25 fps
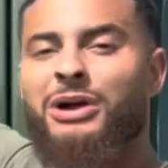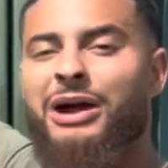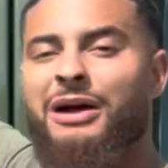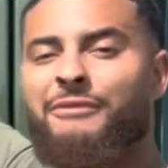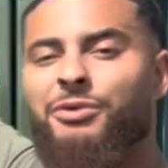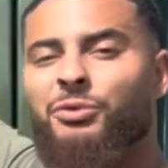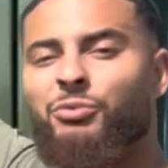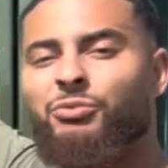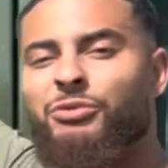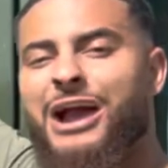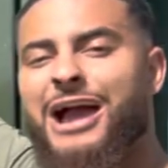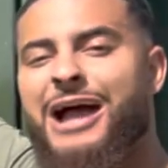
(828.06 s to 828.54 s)
have
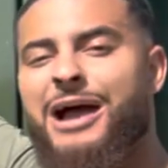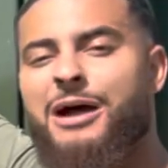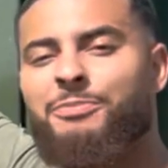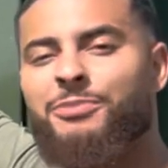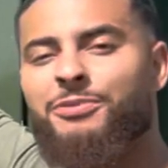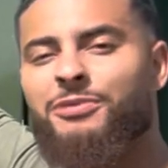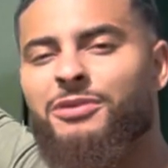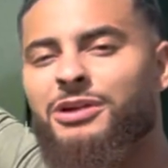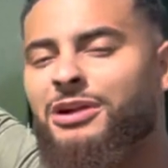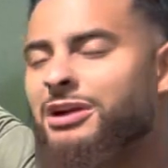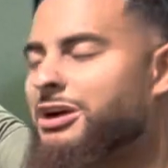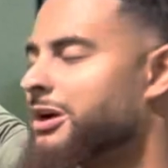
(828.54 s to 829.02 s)
the wrap
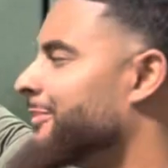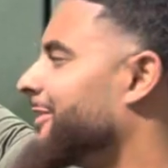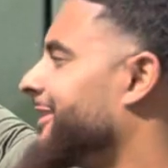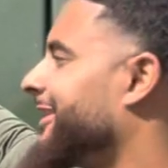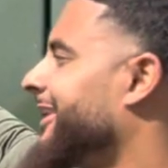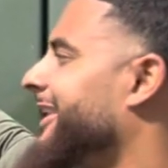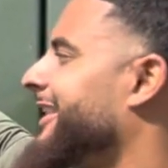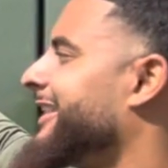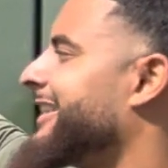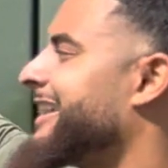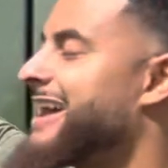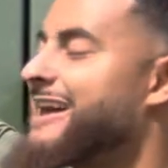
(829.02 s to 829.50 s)
coming
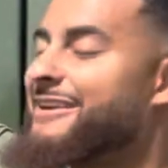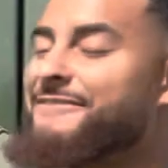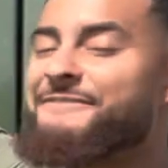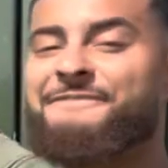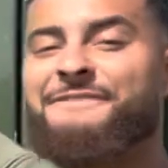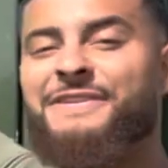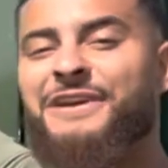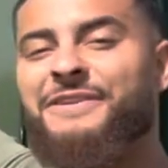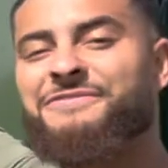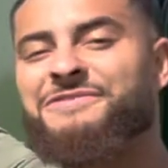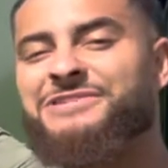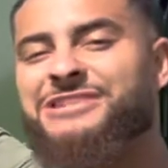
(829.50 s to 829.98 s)
in at
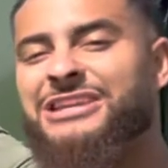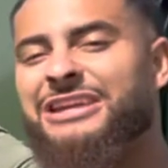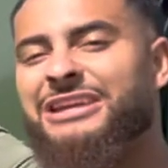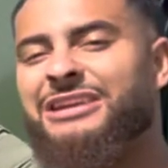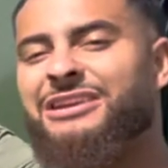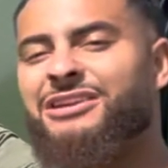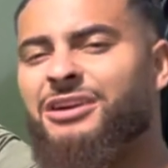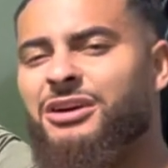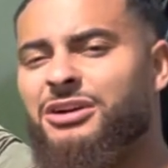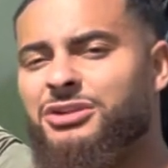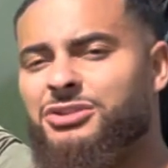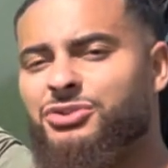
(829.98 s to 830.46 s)

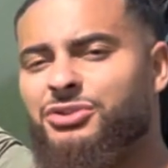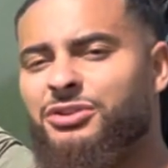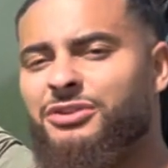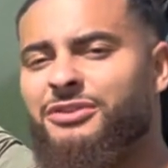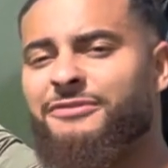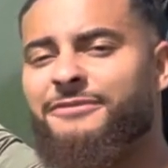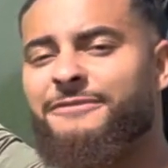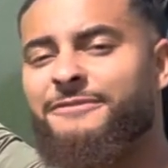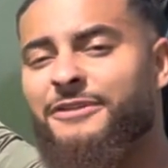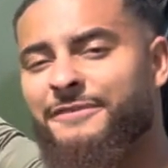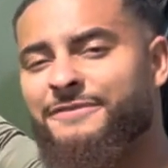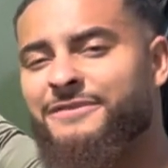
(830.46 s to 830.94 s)

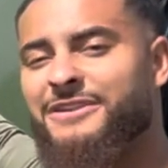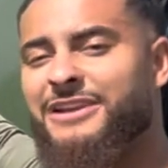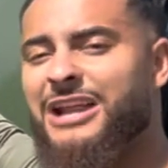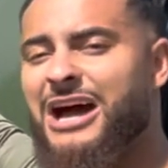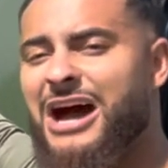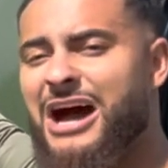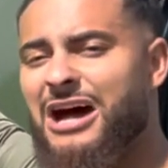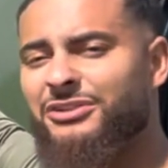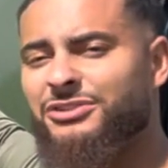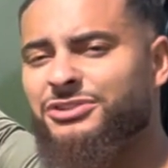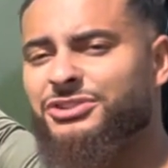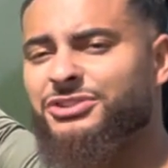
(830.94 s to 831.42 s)

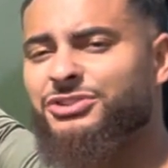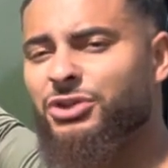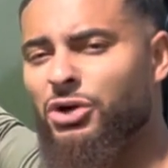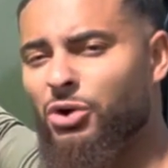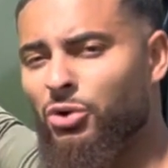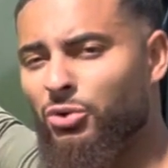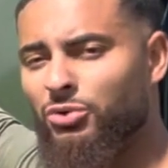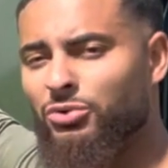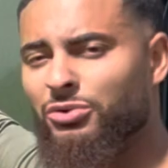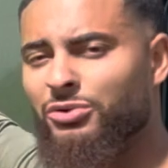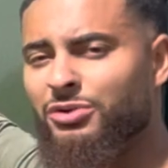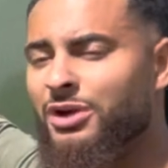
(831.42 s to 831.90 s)
$1,550
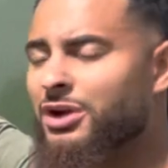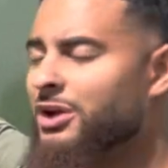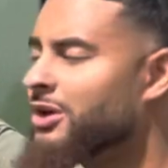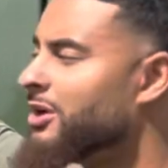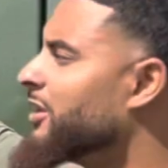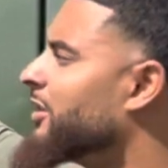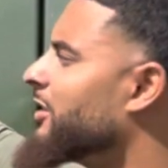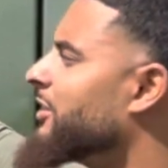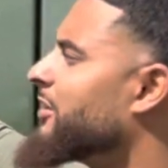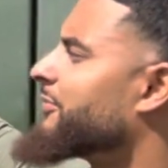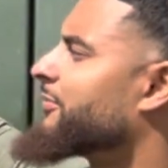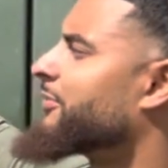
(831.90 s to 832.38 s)
total
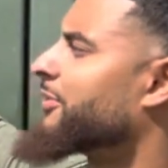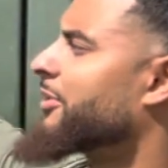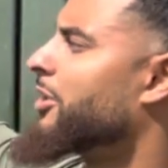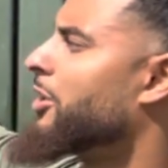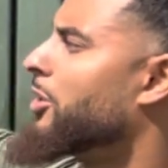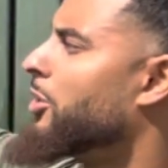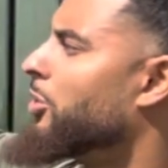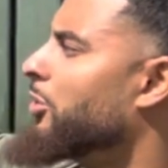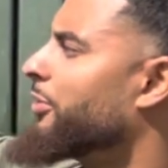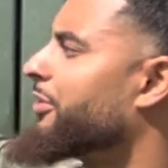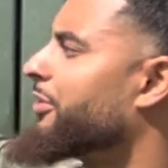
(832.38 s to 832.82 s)
for the whole